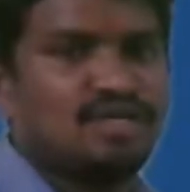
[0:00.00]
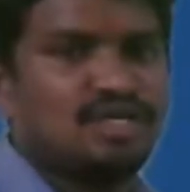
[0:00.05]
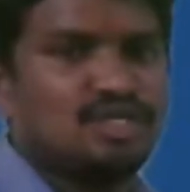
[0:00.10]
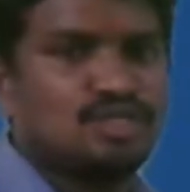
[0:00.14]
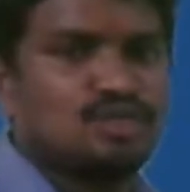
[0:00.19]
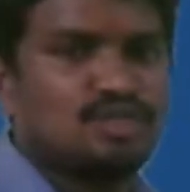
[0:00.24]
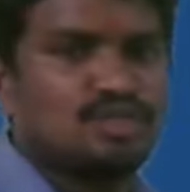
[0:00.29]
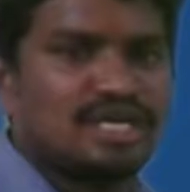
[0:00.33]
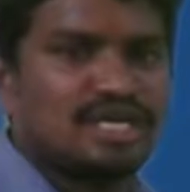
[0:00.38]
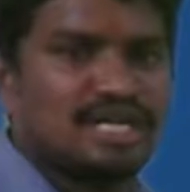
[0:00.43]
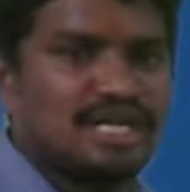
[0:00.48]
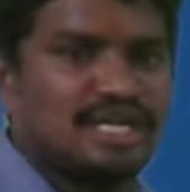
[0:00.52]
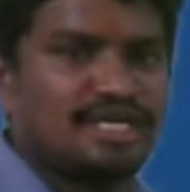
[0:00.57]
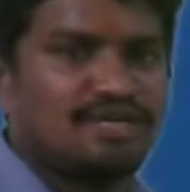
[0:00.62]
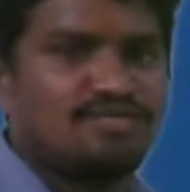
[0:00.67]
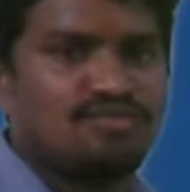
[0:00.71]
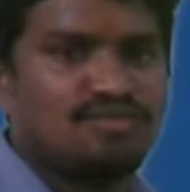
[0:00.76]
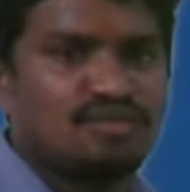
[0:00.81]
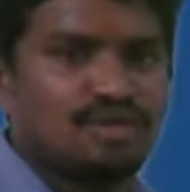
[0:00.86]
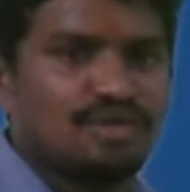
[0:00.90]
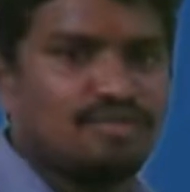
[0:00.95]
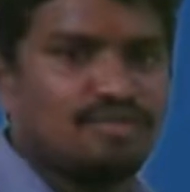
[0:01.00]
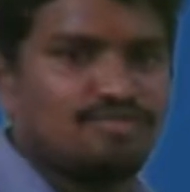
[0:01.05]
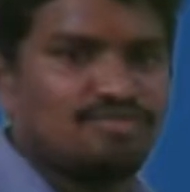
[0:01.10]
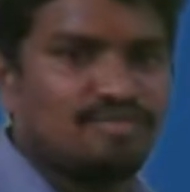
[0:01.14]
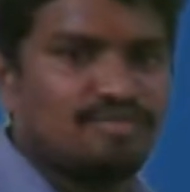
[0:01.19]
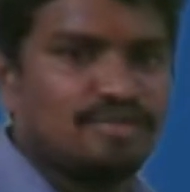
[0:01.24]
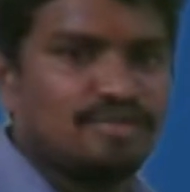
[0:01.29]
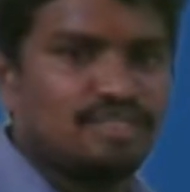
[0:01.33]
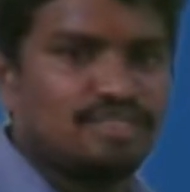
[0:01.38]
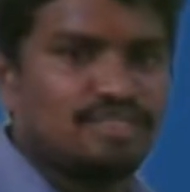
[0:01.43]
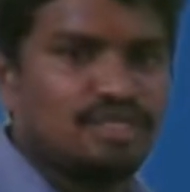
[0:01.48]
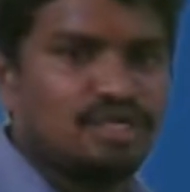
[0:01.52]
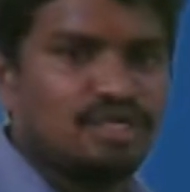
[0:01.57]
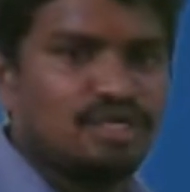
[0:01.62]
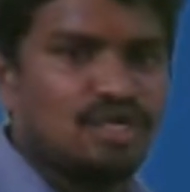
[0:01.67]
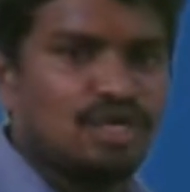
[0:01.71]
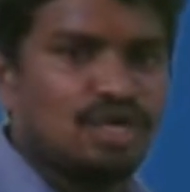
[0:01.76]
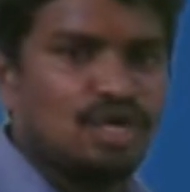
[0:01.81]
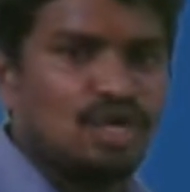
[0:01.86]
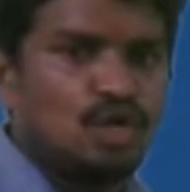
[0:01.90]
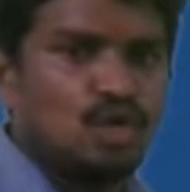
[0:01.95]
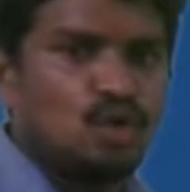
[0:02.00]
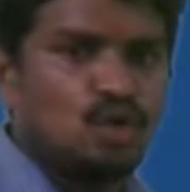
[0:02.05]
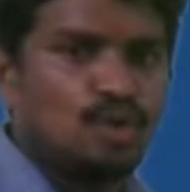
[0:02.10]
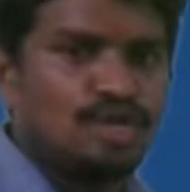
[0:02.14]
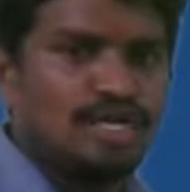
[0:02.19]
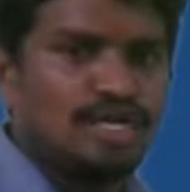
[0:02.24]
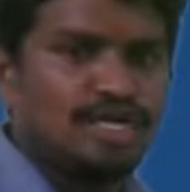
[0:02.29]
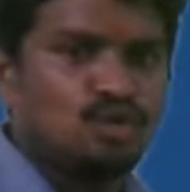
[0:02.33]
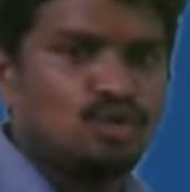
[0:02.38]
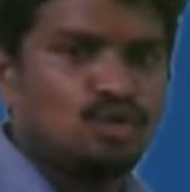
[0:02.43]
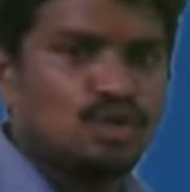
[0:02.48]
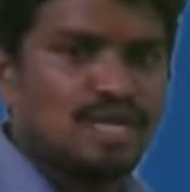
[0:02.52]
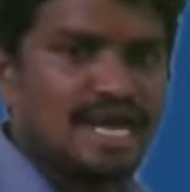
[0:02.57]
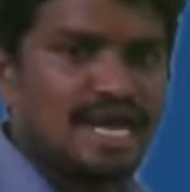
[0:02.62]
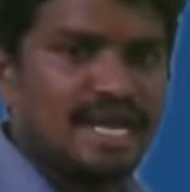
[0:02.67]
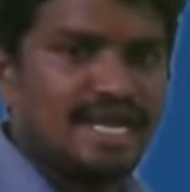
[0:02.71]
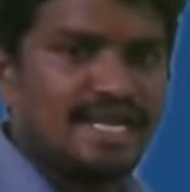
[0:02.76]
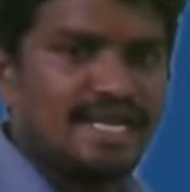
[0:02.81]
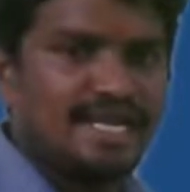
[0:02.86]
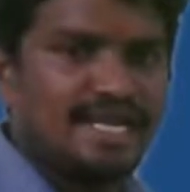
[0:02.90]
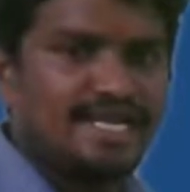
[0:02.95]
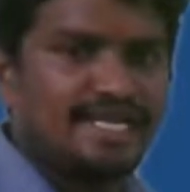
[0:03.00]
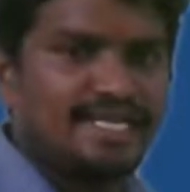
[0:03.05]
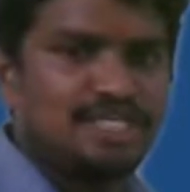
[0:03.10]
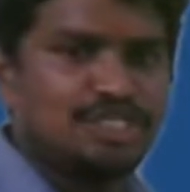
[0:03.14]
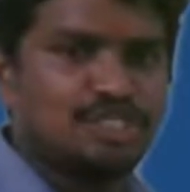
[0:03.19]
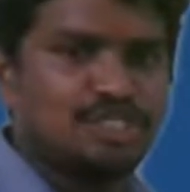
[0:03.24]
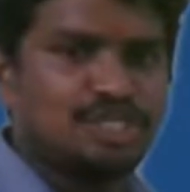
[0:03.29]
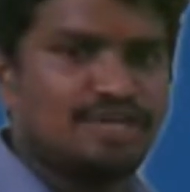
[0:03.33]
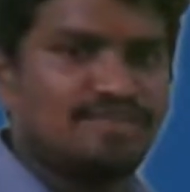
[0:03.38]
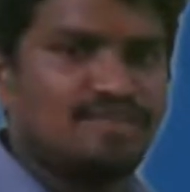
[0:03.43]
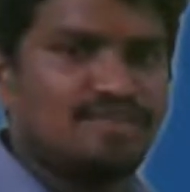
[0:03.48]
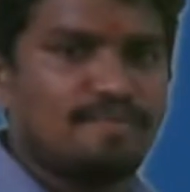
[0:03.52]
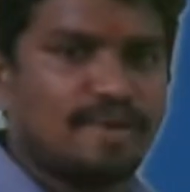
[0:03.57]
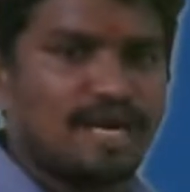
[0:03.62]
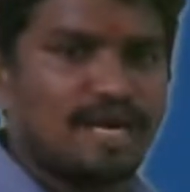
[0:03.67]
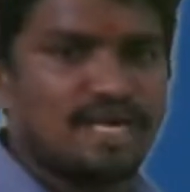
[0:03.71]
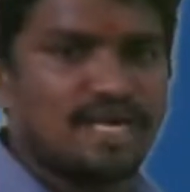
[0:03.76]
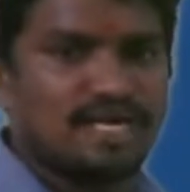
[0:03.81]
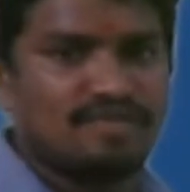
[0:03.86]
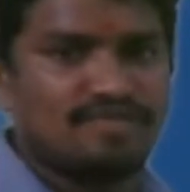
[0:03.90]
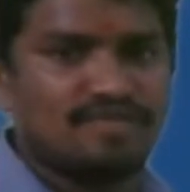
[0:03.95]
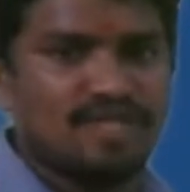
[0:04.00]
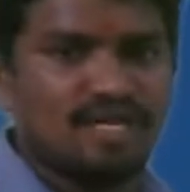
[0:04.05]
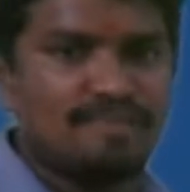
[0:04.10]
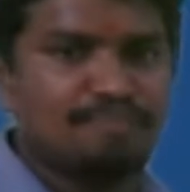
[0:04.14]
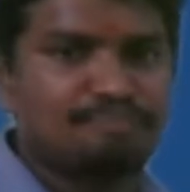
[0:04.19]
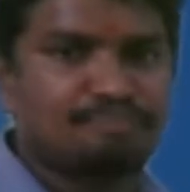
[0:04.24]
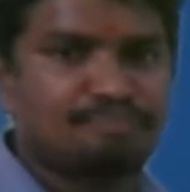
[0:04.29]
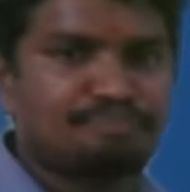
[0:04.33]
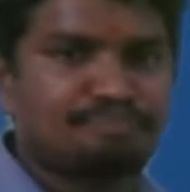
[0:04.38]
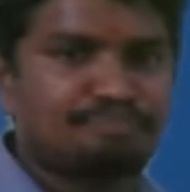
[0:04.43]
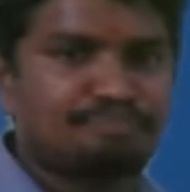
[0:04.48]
So that layer 4 information no need to carry in each and every part of the